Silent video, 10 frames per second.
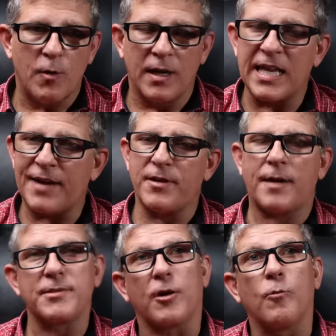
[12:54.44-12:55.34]
1
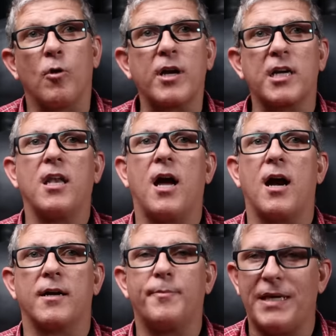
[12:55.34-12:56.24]

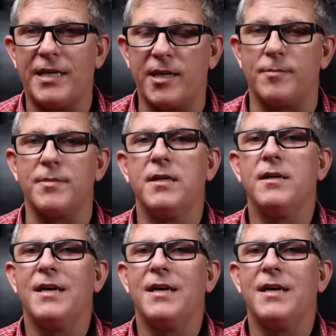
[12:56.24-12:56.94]
o'clock p.m.